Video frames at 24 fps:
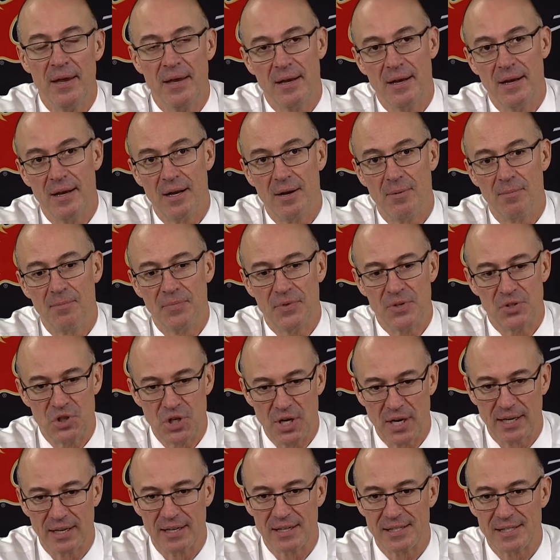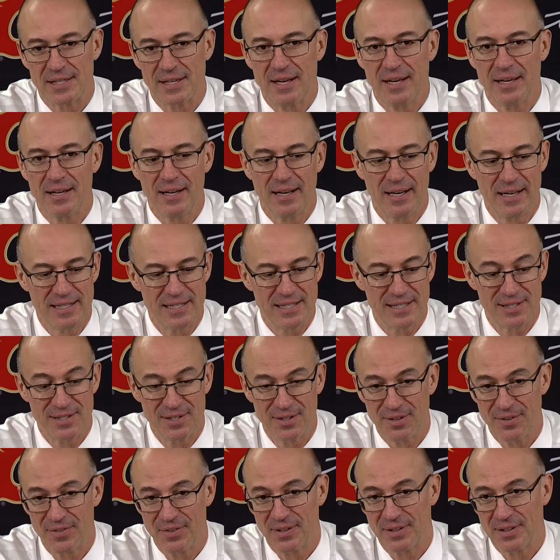The checking side, I
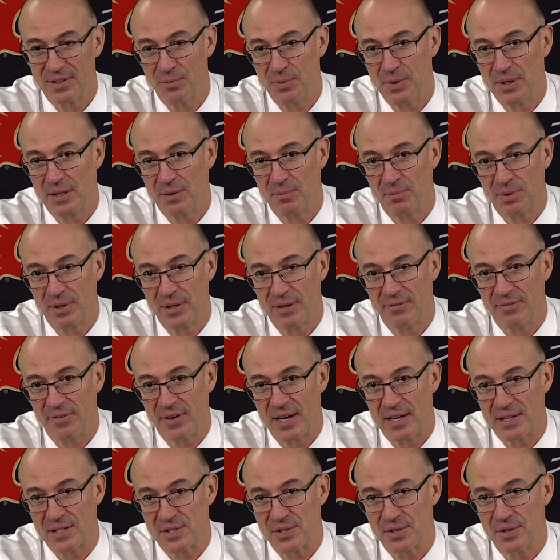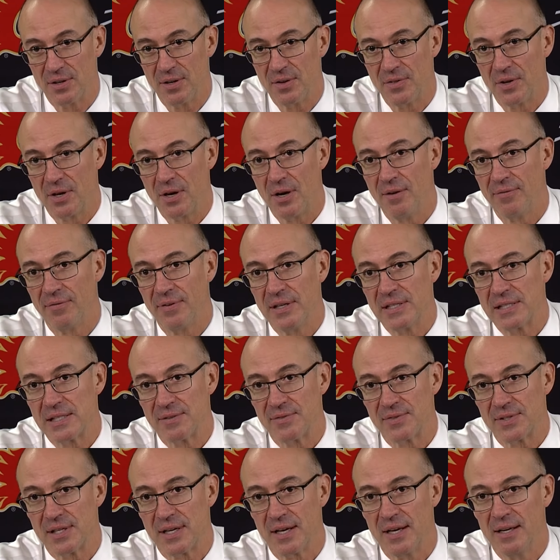still think that we can play faster on the
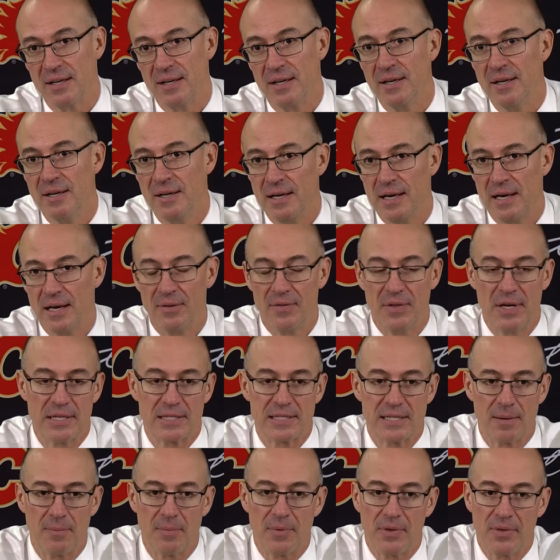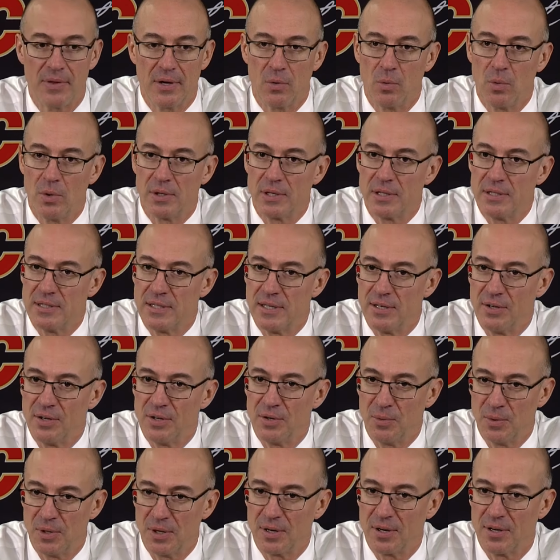offensive side, and that's something that we'll continue
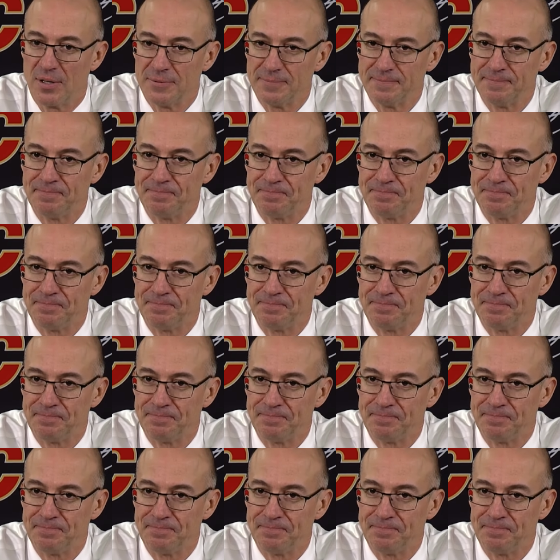to work on.